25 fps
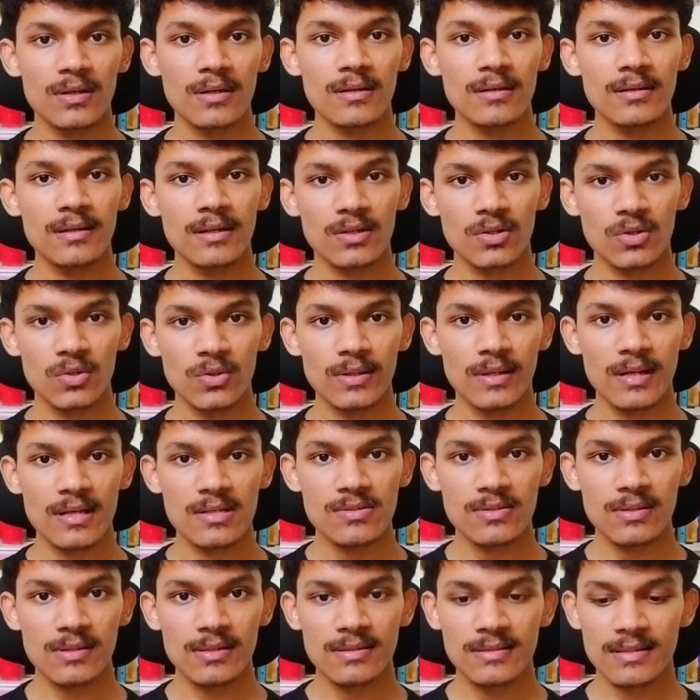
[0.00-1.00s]
are yet to
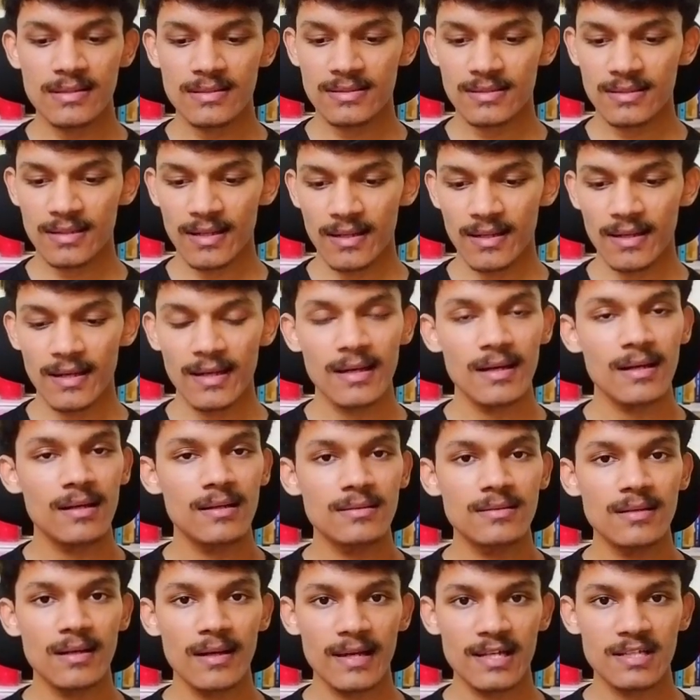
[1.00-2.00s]
graduate, just
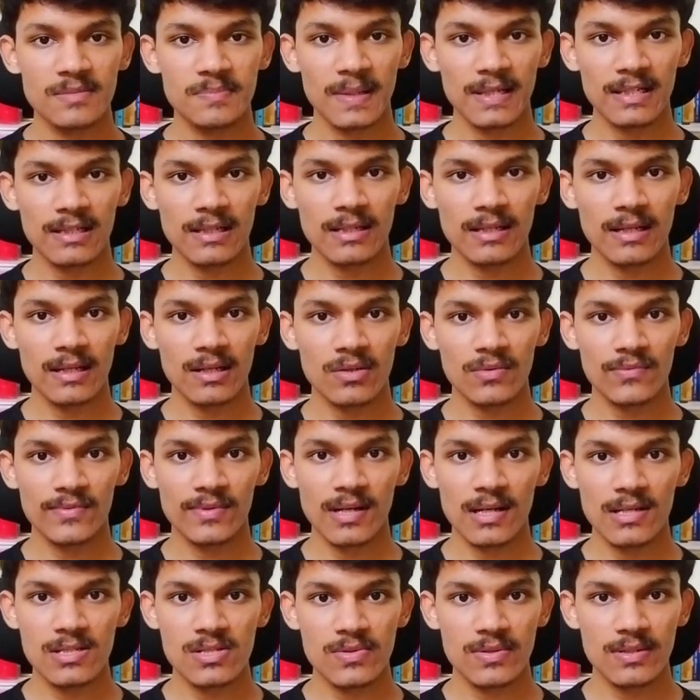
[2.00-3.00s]
the expected date of
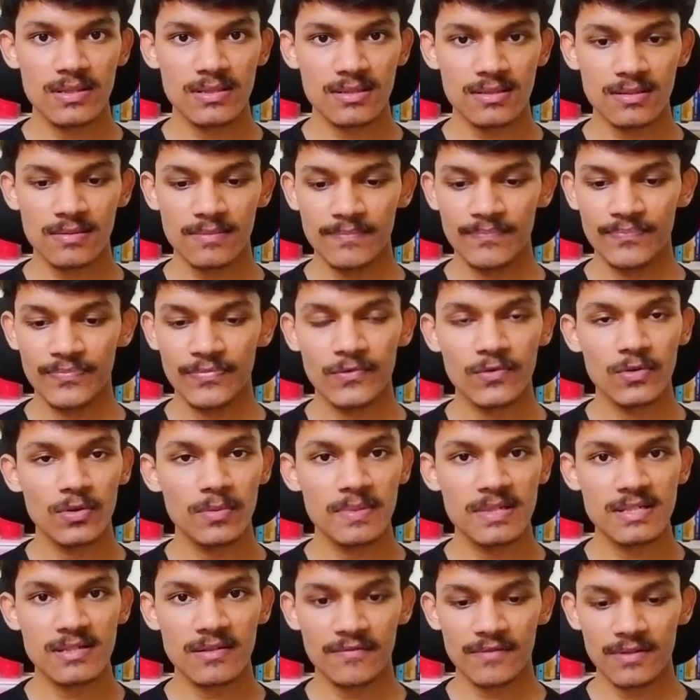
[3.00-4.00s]
graduation
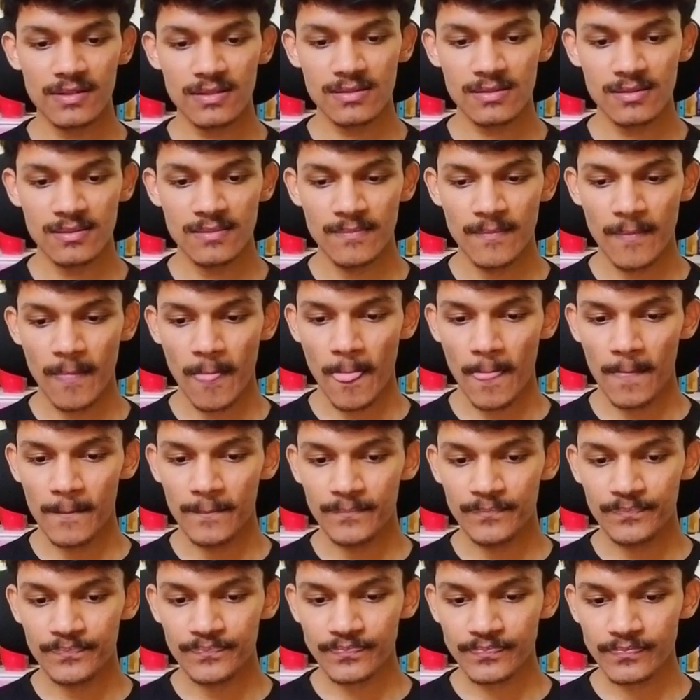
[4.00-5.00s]
would be sufficient.
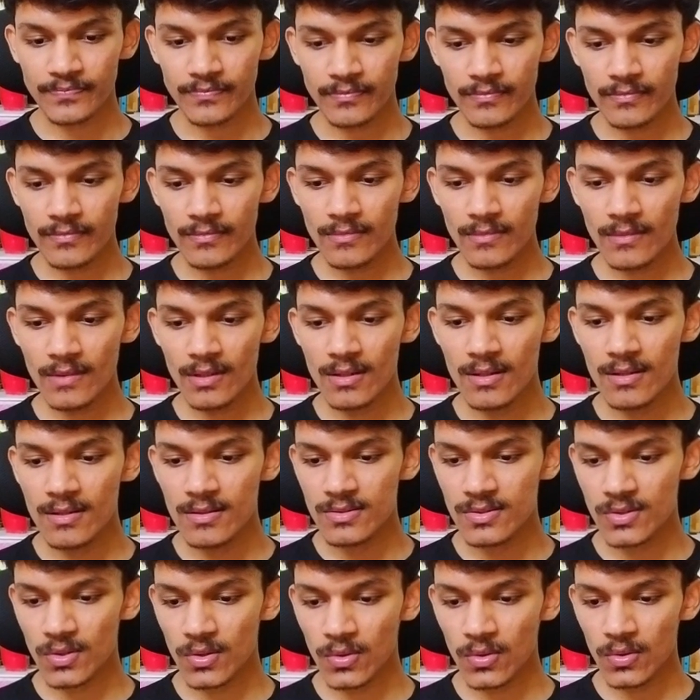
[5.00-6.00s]

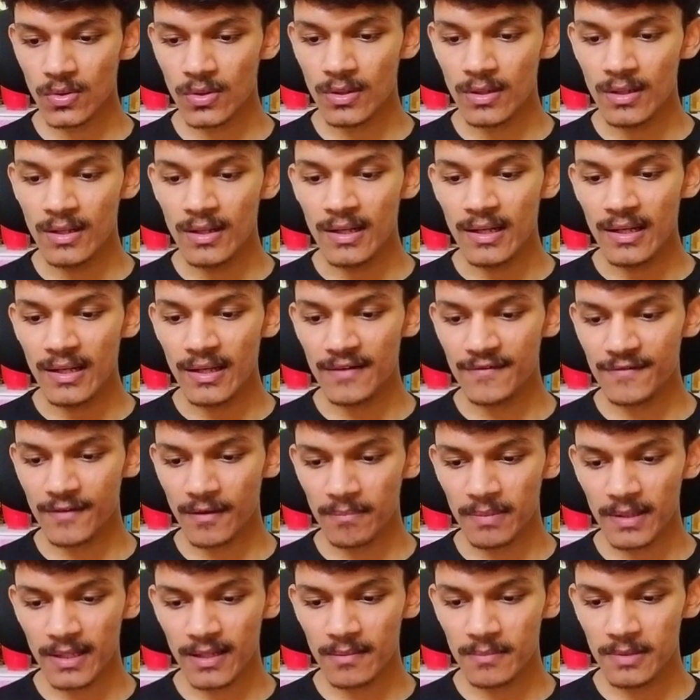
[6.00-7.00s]
So if
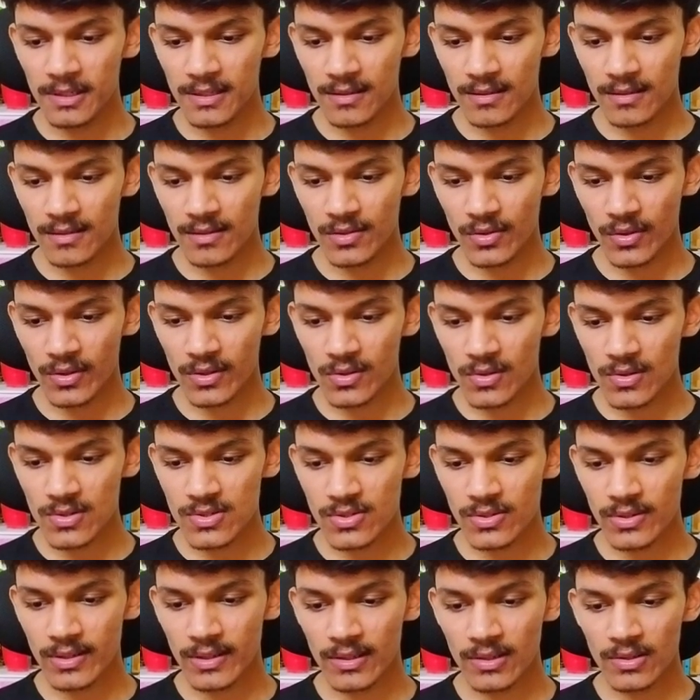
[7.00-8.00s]
applicable, you can
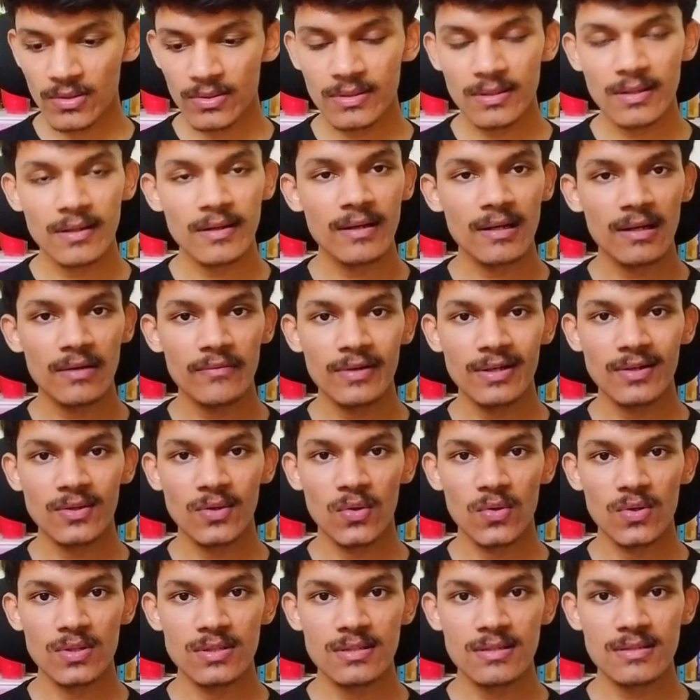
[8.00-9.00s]
also include the relevant
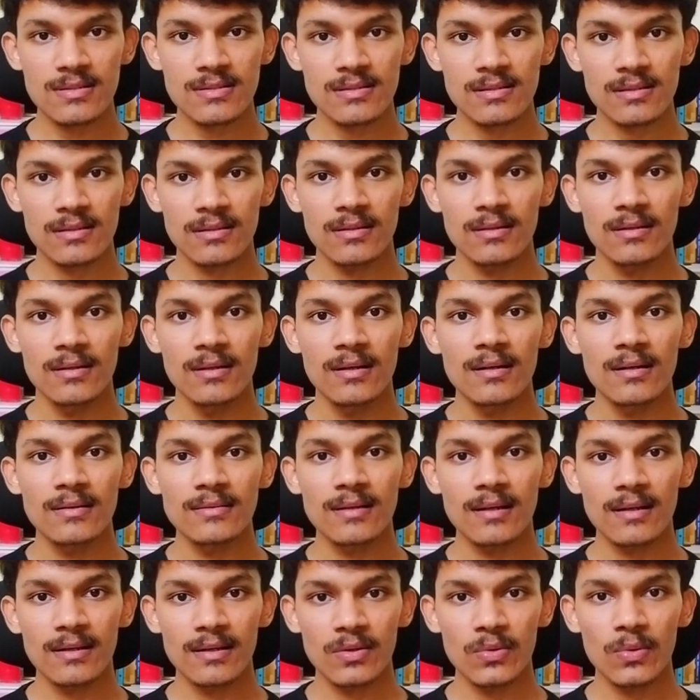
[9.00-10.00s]
courses
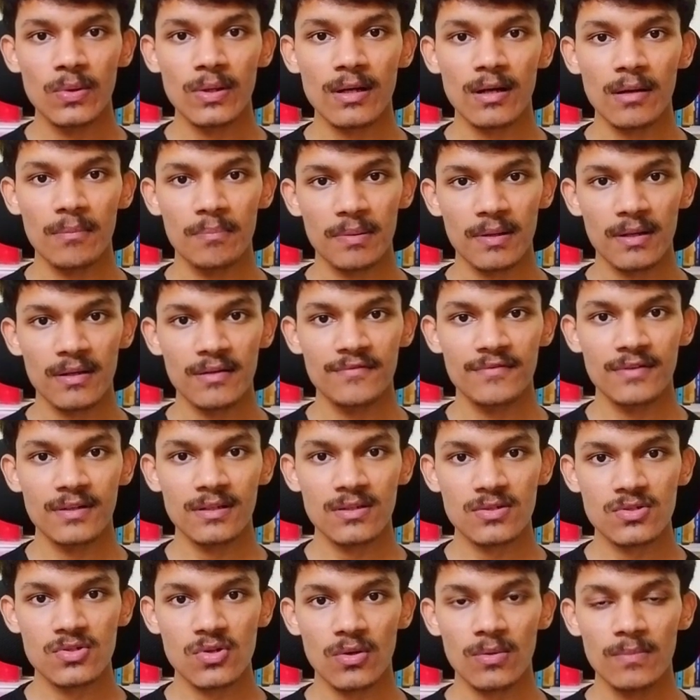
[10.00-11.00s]
that you are applying for
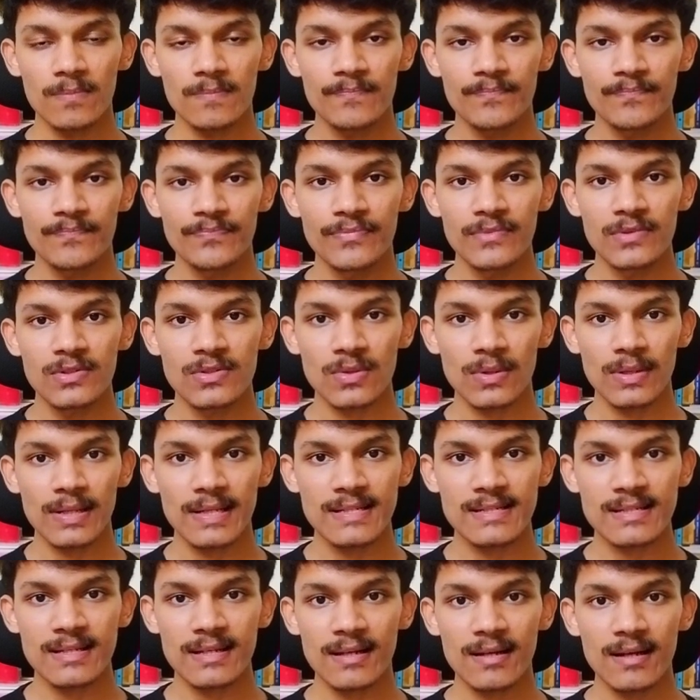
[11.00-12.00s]
the job. So
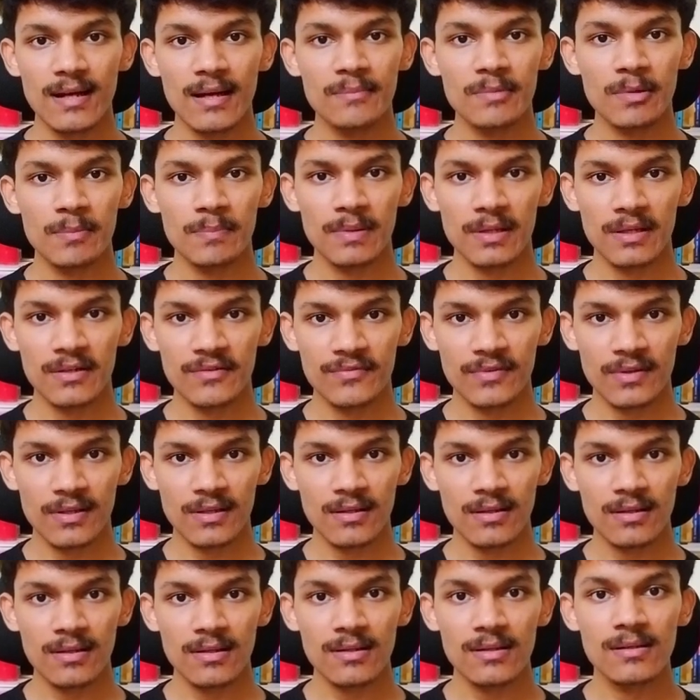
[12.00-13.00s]
let's say I'm applying
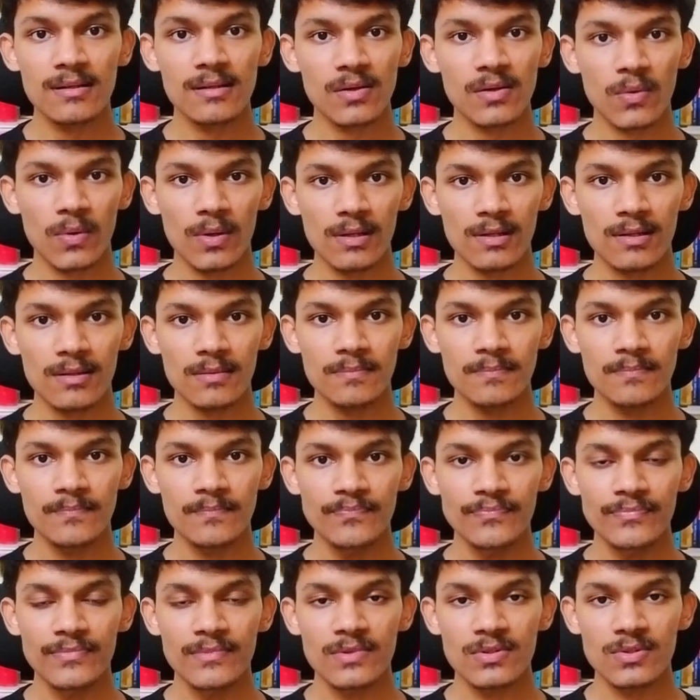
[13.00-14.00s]
for Qualcomm.
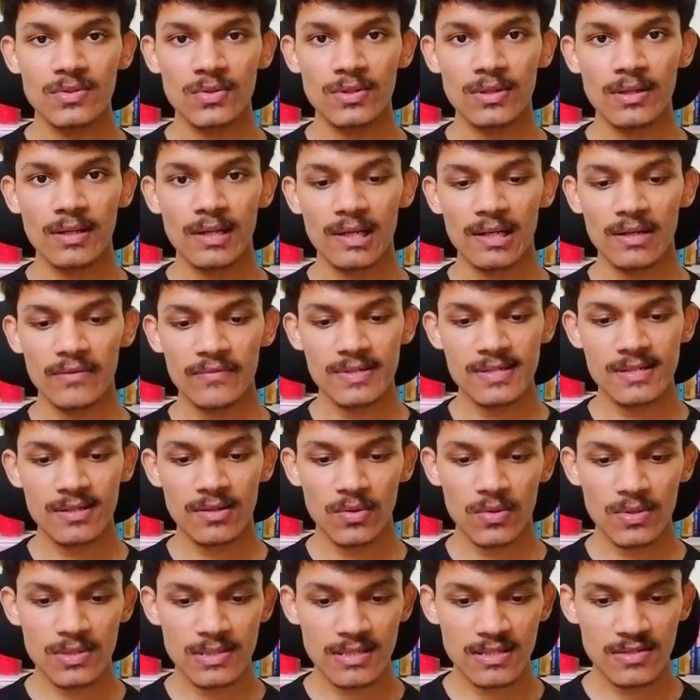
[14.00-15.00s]
So the
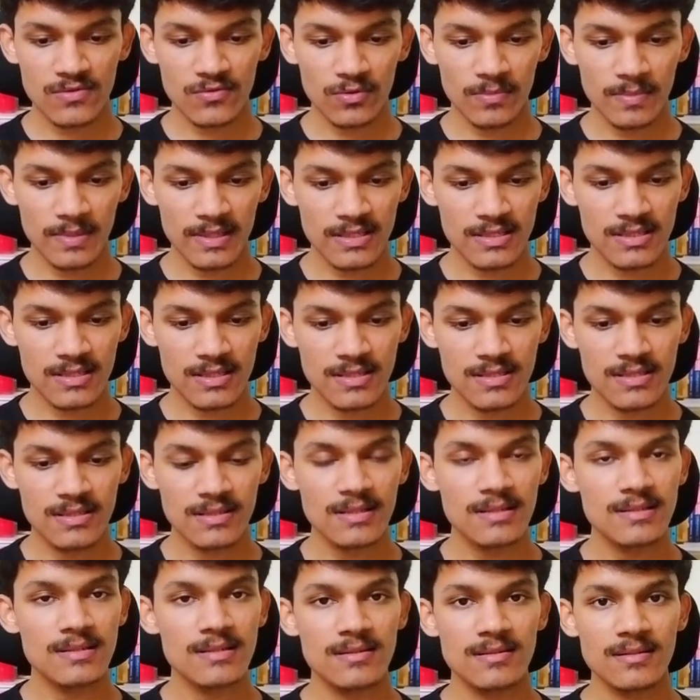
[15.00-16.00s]
relevant courses would be the
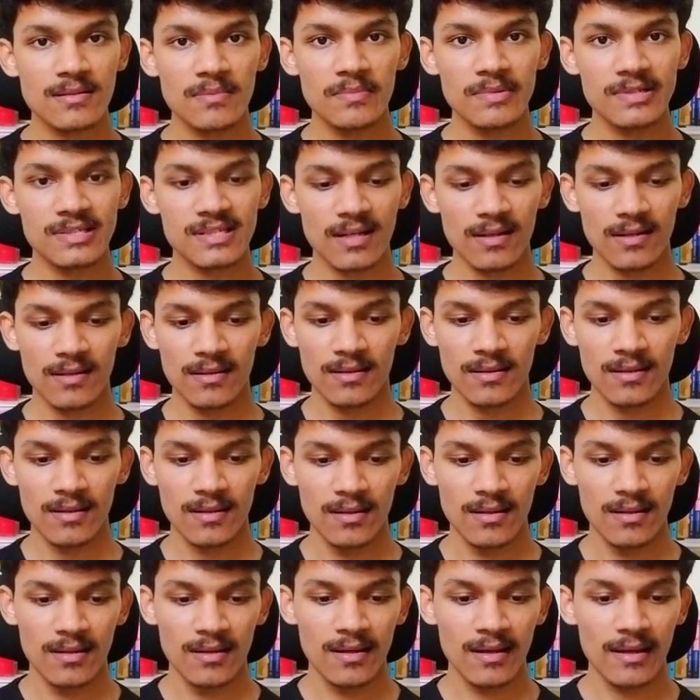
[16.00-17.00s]
digital system design,
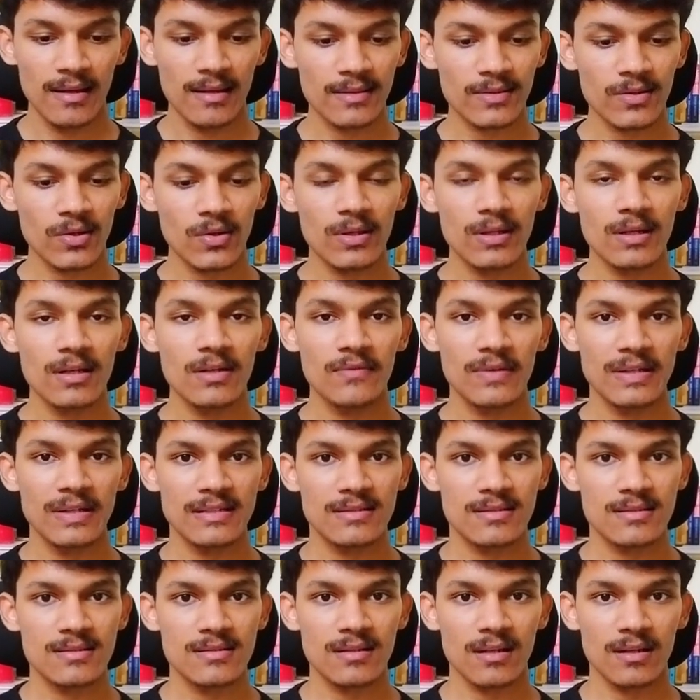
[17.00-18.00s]
electronic
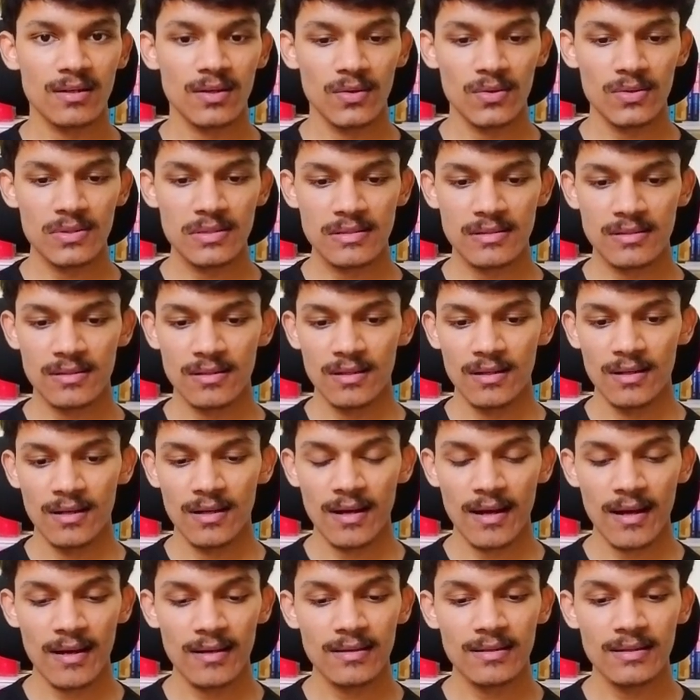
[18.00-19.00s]
devices and circuits,
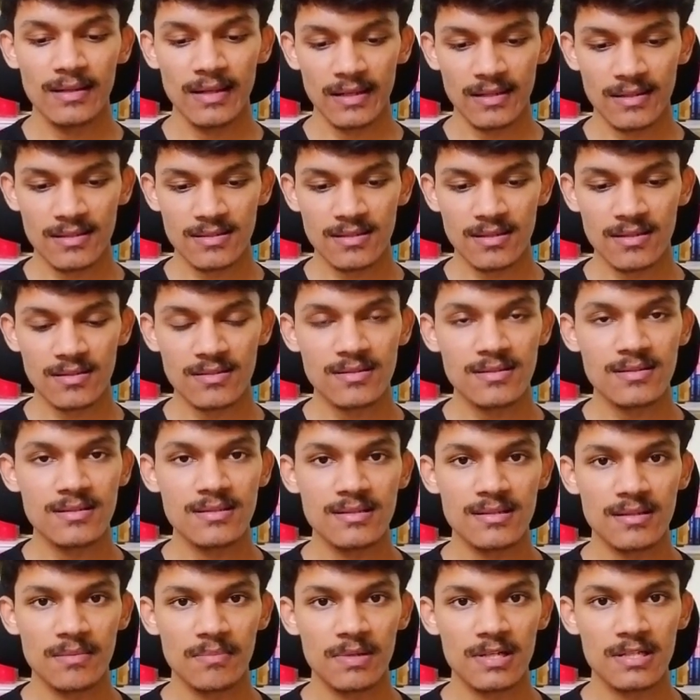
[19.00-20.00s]
and data structures
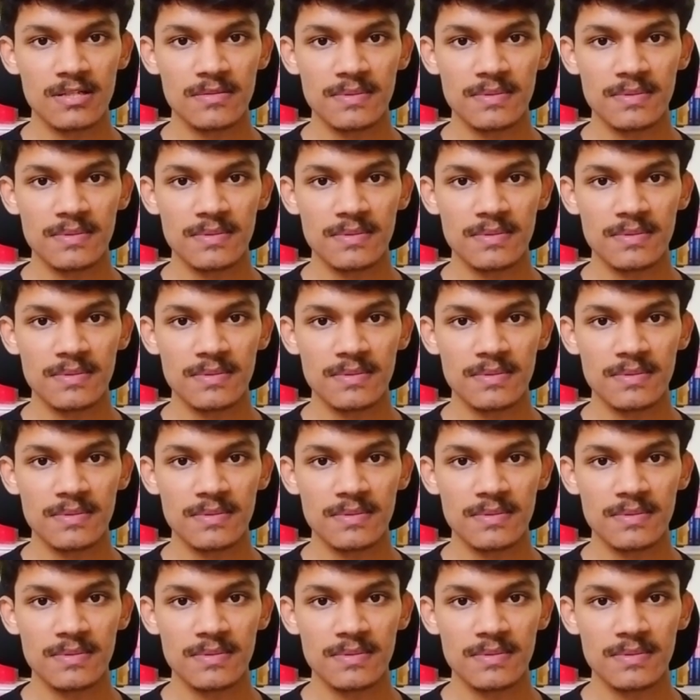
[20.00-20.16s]
in C++.